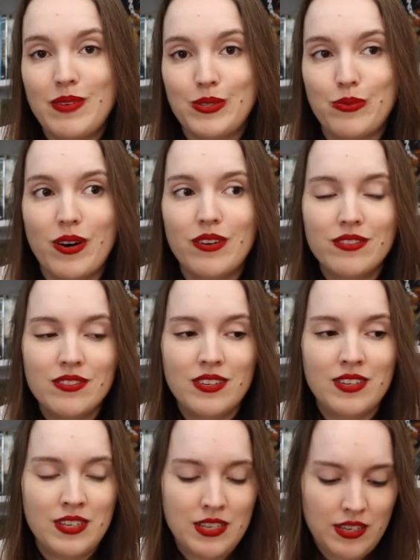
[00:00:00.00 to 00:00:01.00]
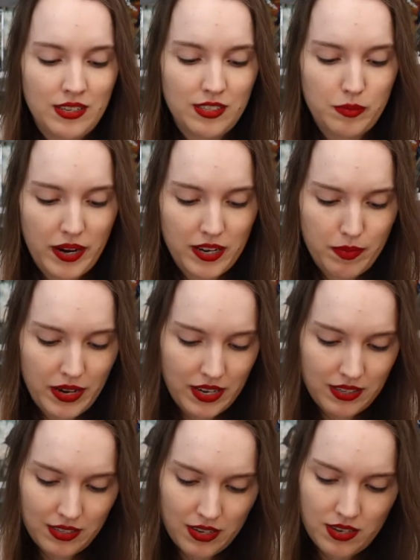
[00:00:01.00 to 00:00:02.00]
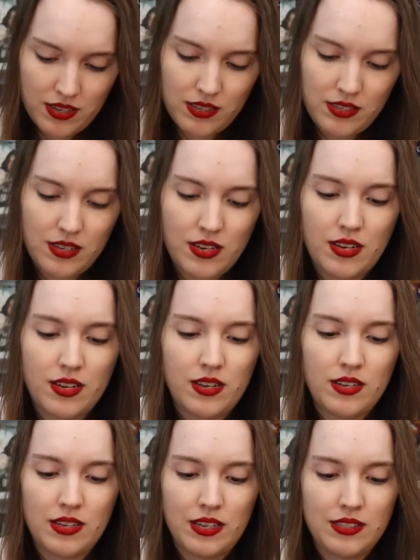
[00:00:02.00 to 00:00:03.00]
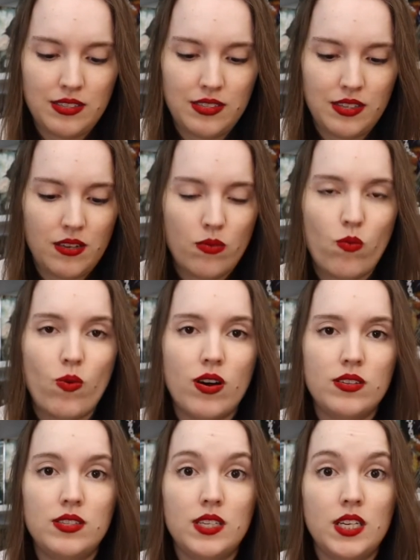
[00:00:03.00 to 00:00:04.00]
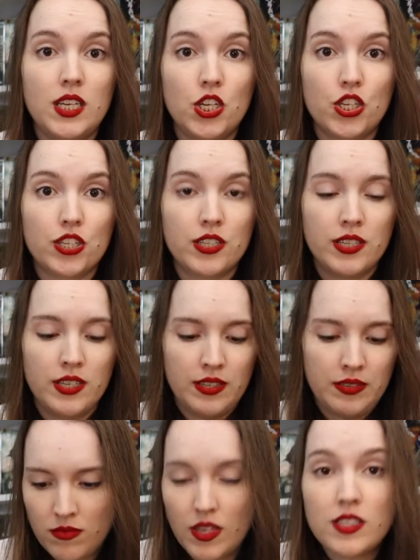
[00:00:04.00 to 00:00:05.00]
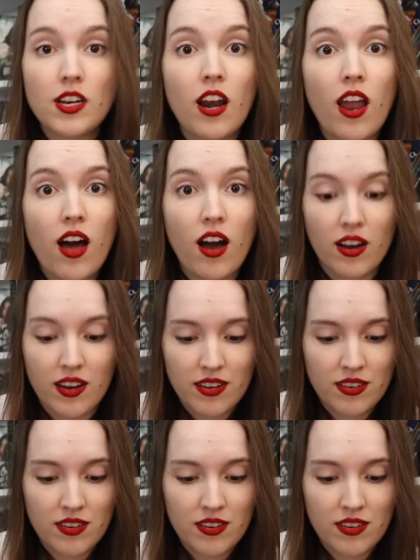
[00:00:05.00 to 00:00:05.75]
as well, inspired by night circus. And let's see what's in here. It's a clock.